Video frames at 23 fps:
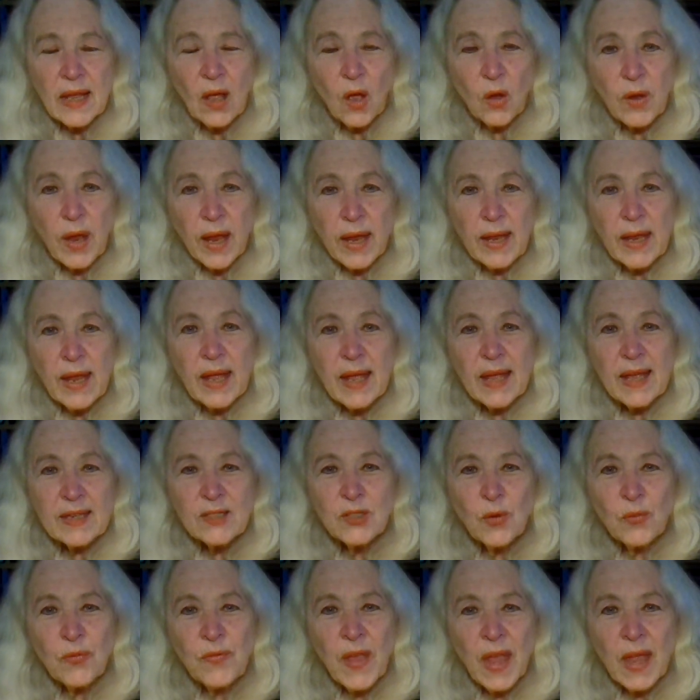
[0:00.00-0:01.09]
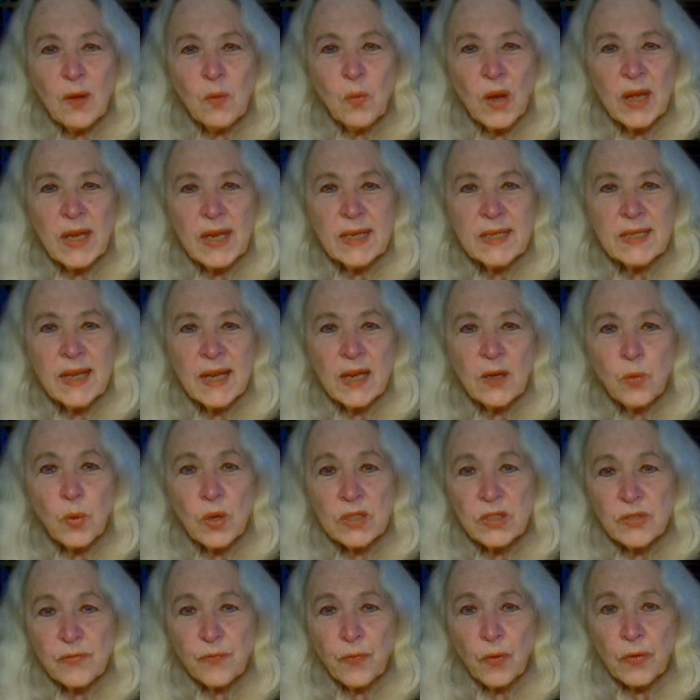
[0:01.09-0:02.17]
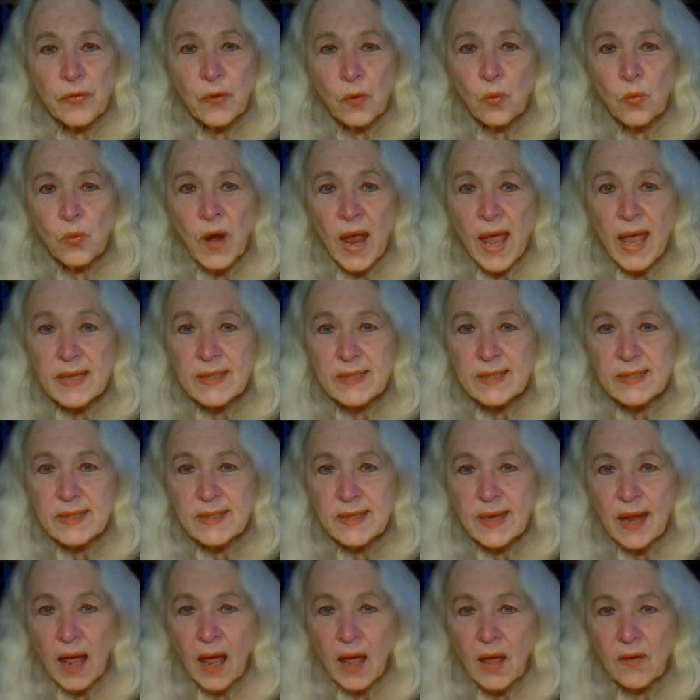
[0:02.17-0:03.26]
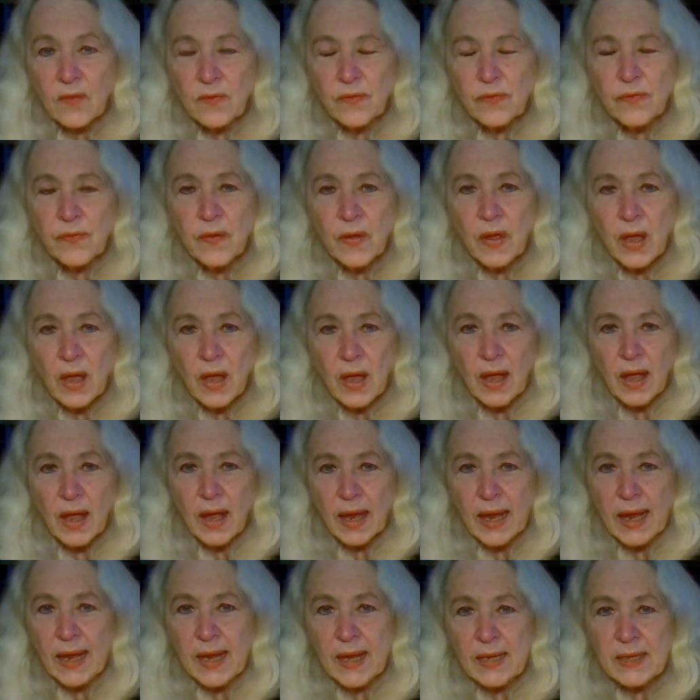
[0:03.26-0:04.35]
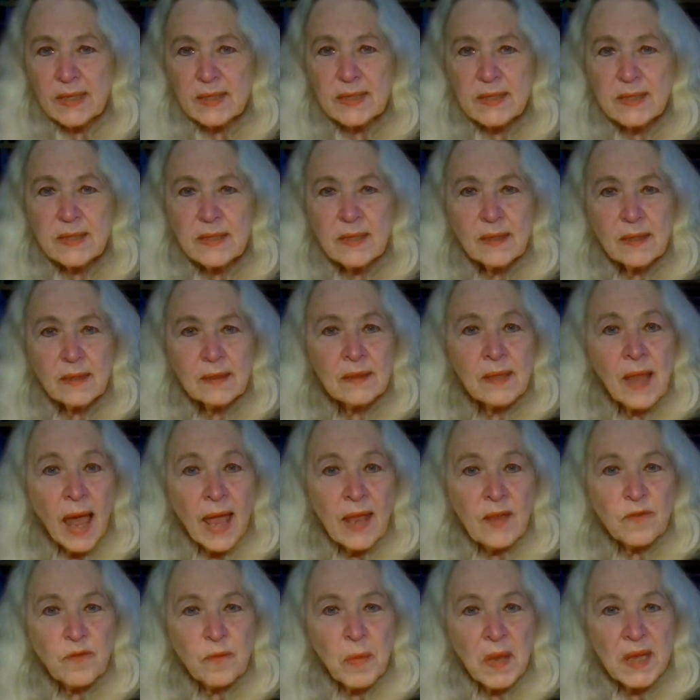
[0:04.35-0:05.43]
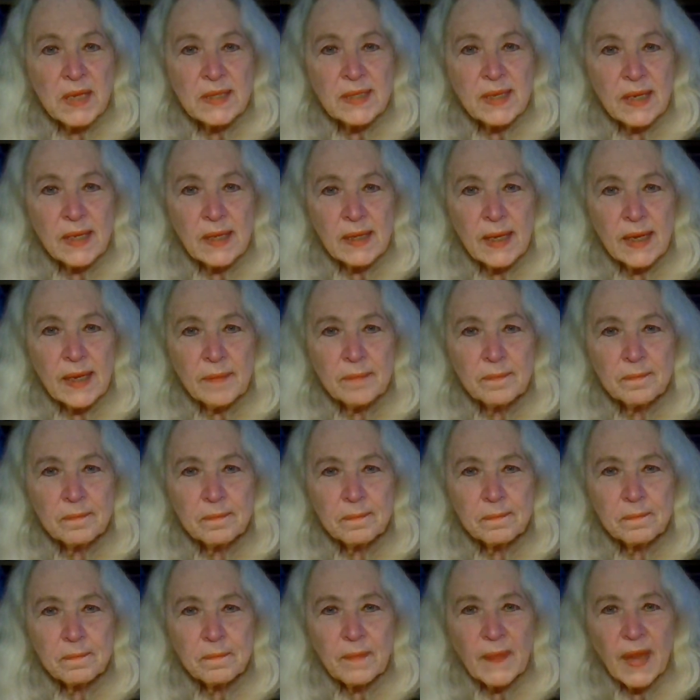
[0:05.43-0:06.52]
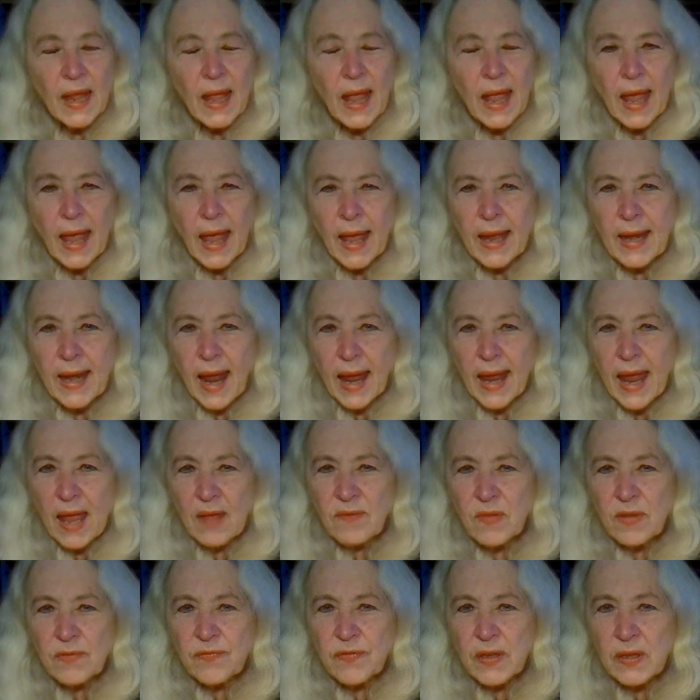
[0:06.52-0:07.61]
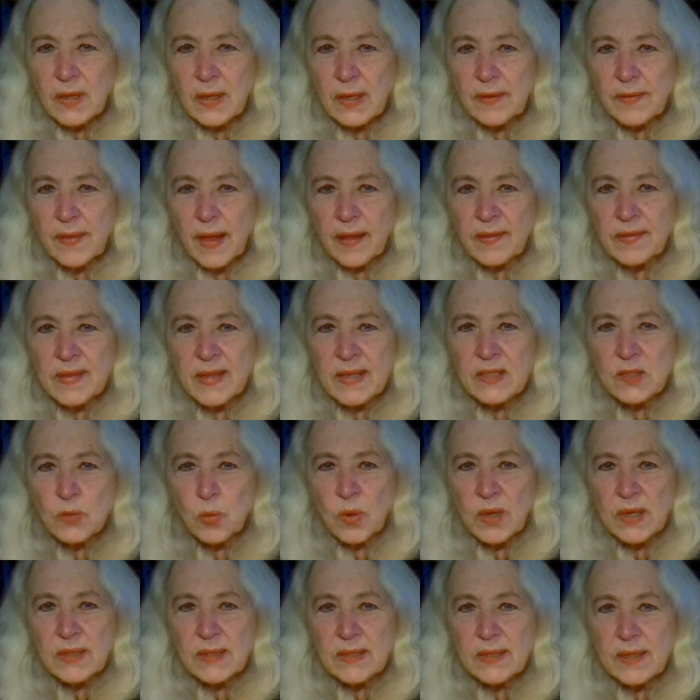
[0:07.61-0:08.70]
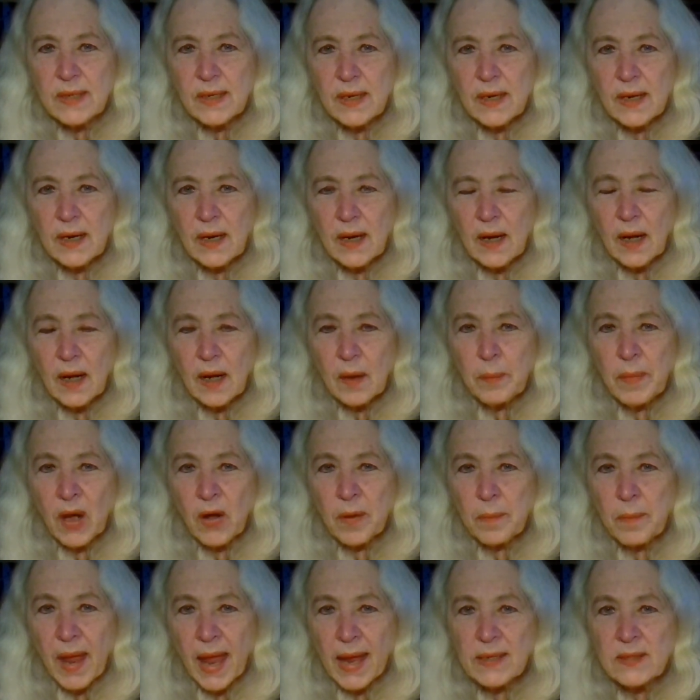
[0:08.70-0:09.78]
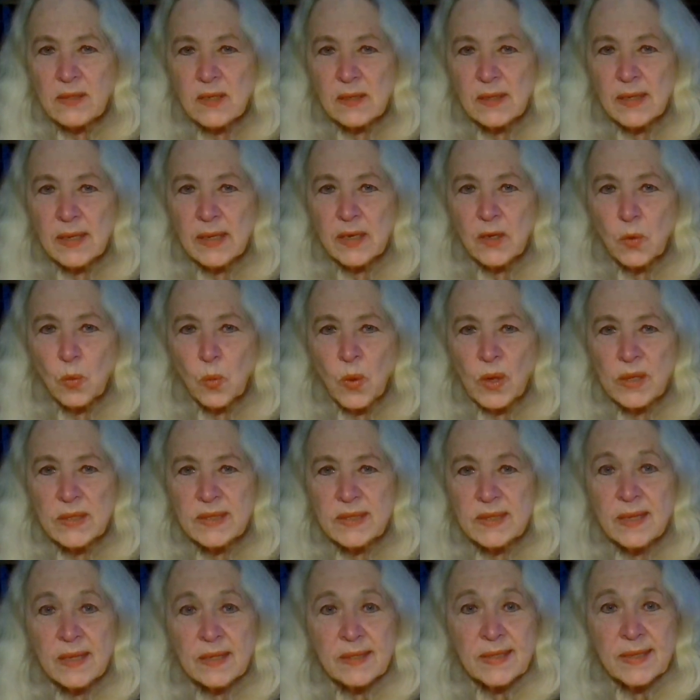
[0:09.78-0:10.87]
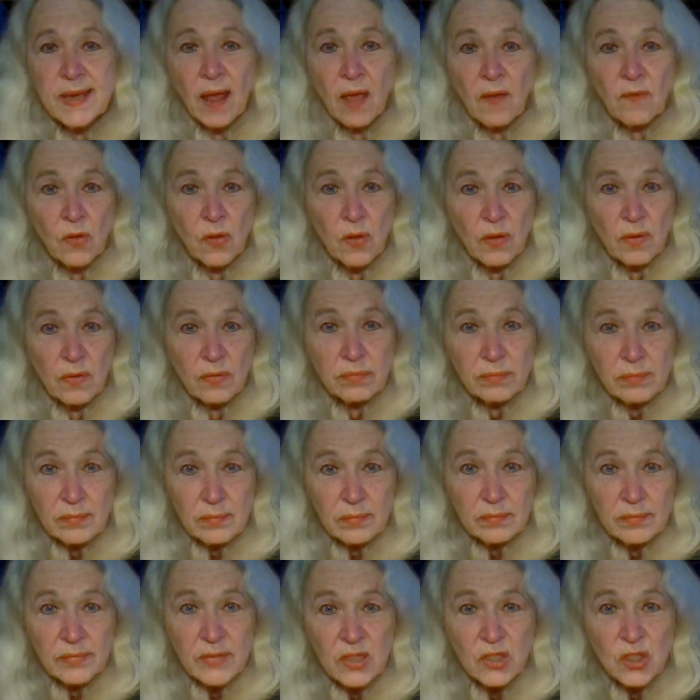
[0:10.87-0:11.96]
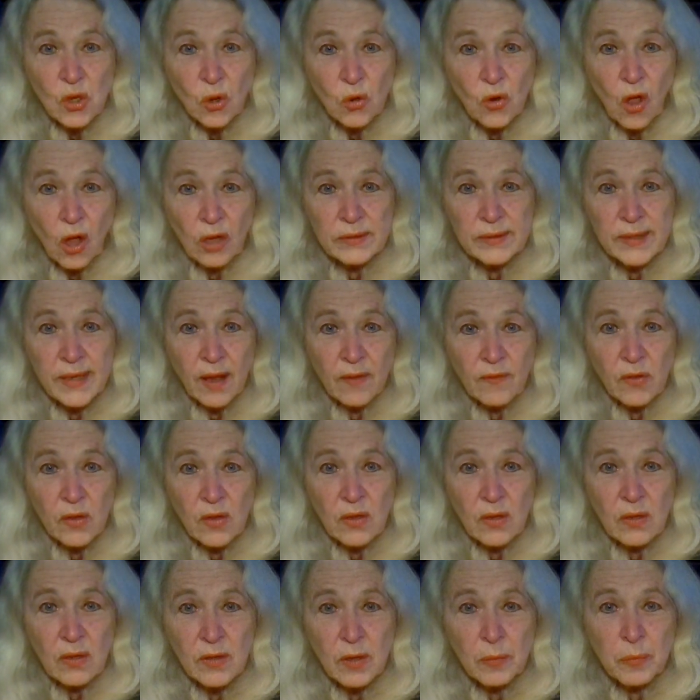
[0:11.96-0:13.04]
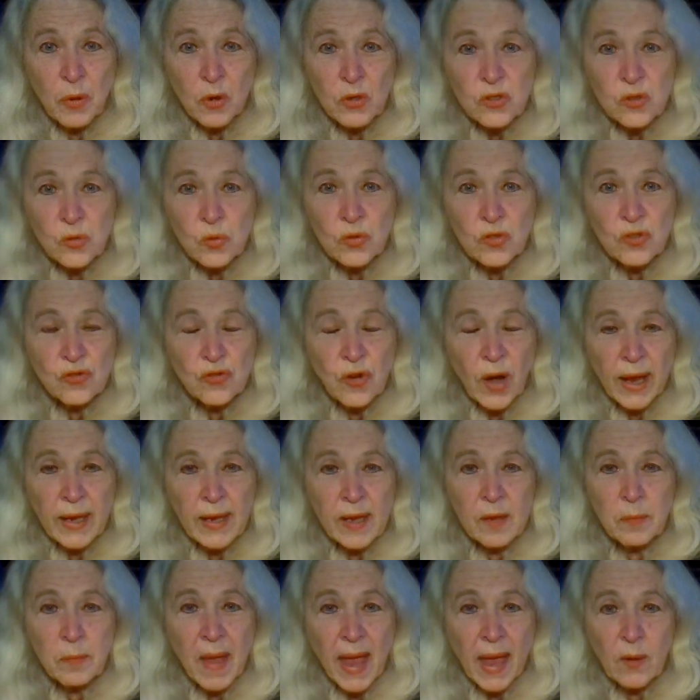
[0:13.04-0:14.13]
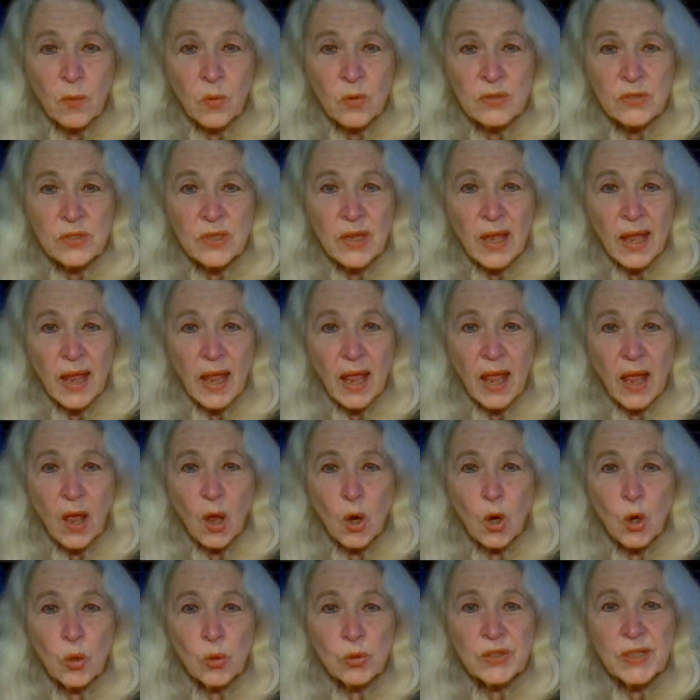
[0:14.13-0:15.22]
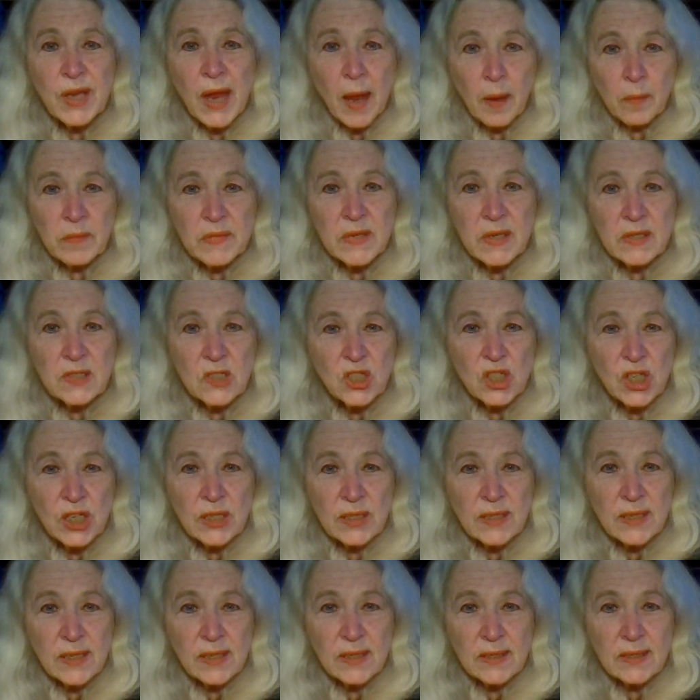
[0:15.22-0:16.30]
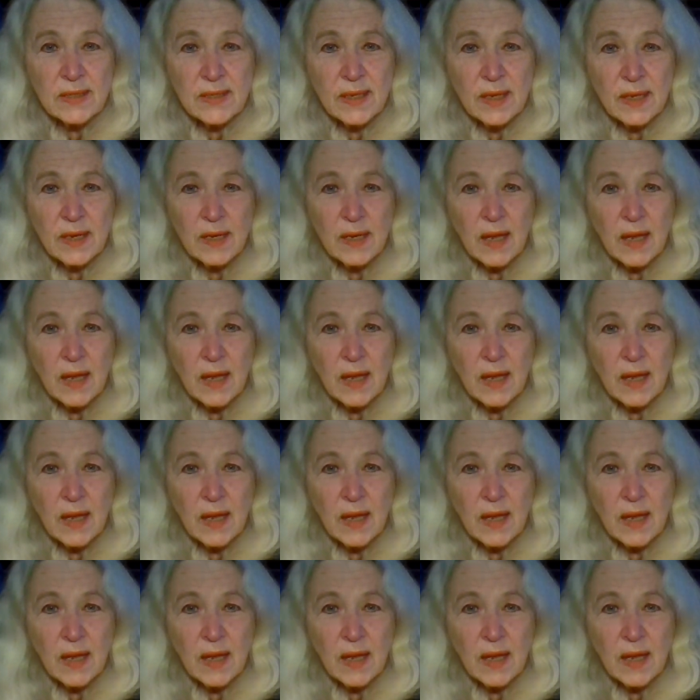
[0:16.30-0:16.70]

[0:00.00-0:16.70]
Okay? So then what he did was, for the rest of his life, basically, and I have a feeling that this was, Mary Magdalene was the devil, the so-called devil, the person who was dragging backwards, who tempted Jesus.